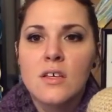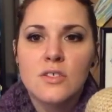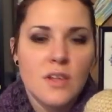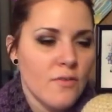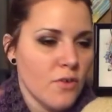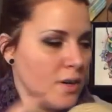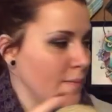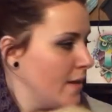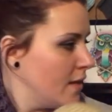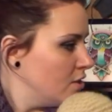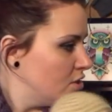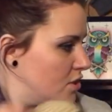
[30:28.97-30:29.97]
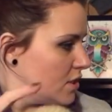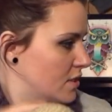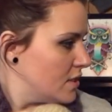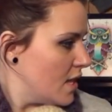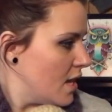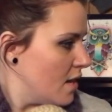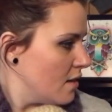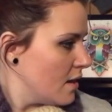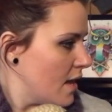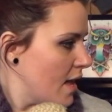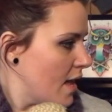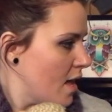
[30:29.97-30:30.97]
So I've already made, she gets a hair
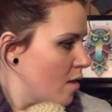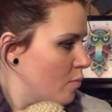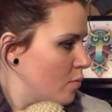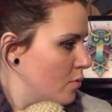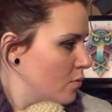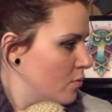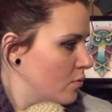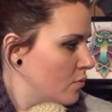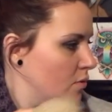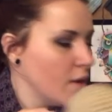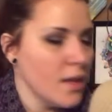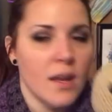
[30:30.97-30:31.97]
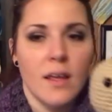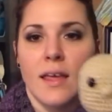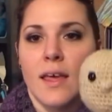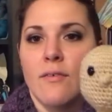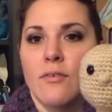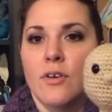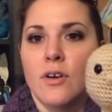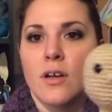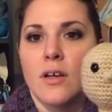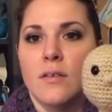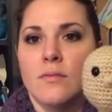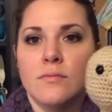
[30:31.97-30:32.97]
cap. And I gave her
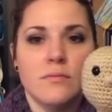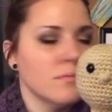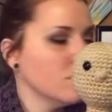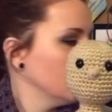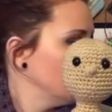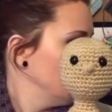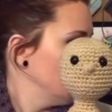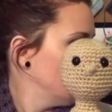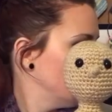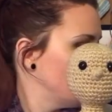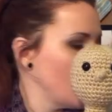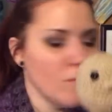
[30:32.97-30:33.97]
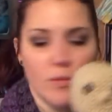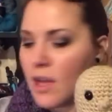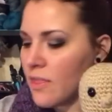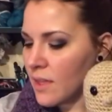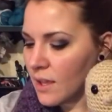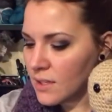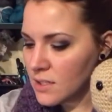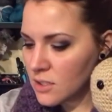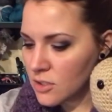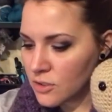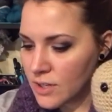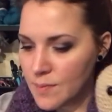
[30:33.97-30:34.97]
a little shell bra. I think it's
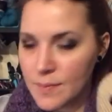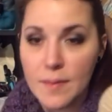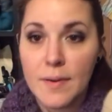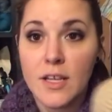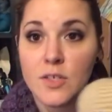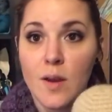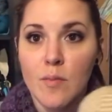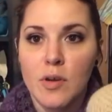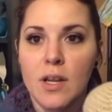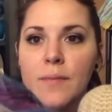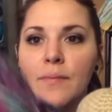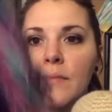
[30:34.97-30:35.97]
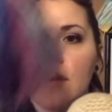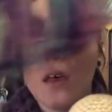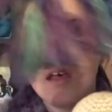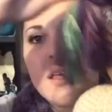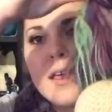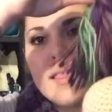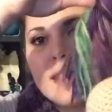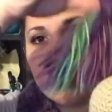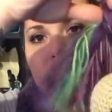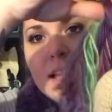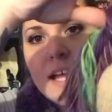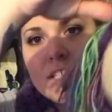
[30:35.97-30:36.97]
green, but I'm not sure I put it. And then I'll
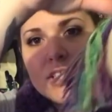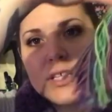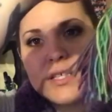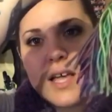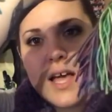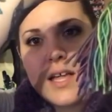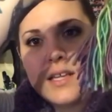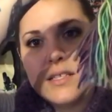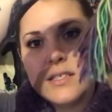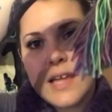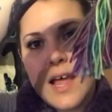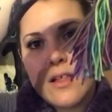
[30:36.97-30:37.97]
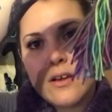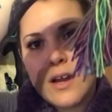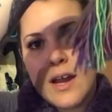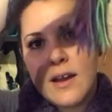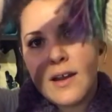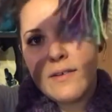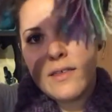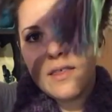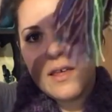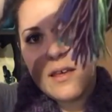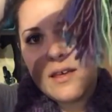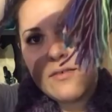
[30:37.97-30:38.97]
attach these on and style her hair and
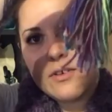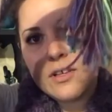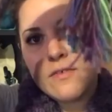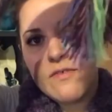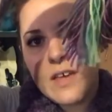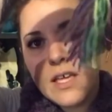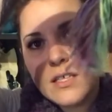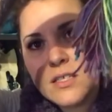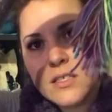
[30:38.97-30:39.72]
everything. Give her a little face.